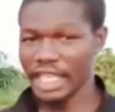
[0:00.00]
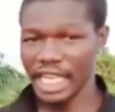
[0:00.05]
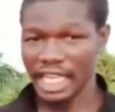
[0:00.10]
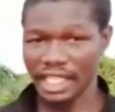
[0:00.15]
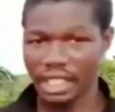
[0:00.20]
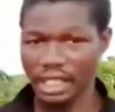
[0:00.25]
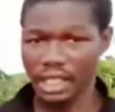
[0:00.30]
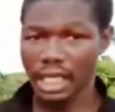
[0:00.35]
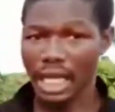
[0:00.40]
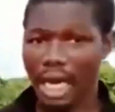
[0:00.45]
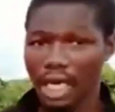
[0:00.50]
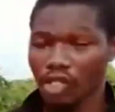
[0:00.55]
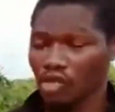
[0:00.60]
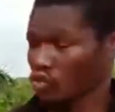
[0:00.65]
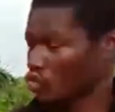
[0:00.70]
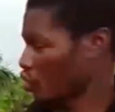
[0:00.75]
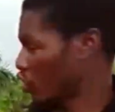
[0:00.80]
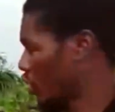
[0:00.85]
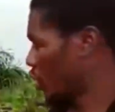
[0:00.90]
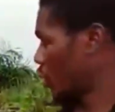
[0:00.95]

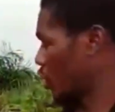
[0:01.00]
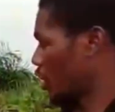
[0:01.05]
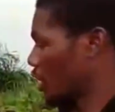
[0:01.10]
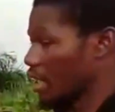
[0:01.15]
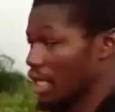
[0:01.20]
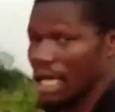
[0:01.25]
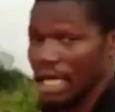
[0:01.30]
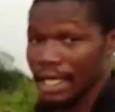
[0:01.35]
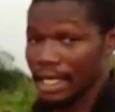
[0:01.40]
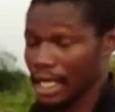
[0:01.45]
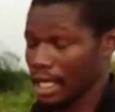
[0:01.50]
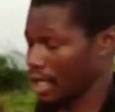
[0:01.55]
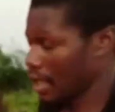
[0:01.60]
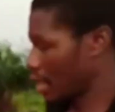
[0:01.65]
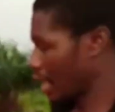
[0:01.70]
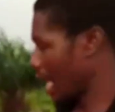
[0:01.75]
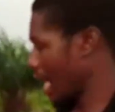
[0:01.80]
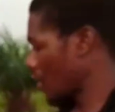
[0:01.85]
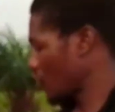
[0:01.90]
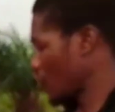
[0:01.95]
So the brick
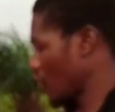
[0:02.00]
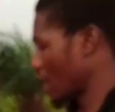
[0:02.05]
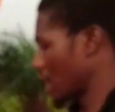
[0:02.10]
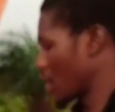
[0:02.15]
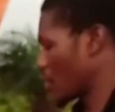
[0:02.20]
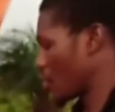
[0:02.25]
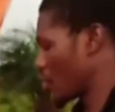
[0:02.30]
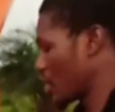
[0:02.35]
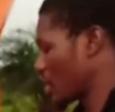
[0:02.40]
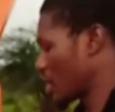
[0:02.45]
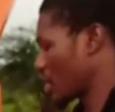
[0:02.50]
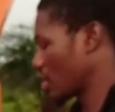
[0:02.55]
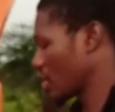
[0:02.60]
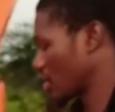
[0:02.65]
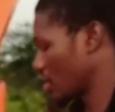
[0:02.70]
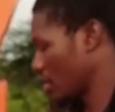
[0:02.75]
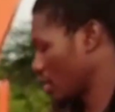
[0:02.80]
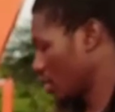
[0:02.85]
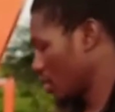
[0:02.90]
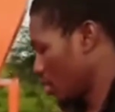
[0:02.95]
is made out
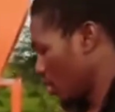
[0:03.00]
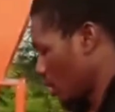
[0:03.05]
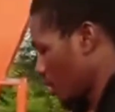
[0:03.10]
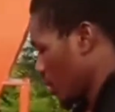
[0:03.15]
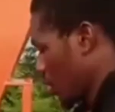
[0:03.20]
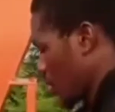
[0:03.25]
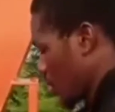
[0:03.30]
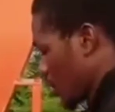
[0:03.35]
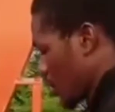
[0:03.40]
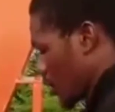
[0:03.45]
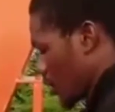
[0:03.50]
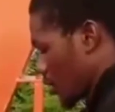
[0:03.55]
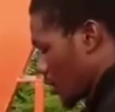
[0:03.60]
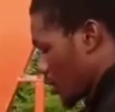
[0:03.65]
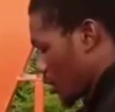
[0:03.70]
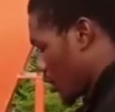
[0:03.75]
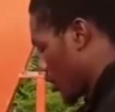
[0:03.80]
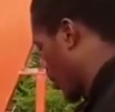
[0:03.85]
of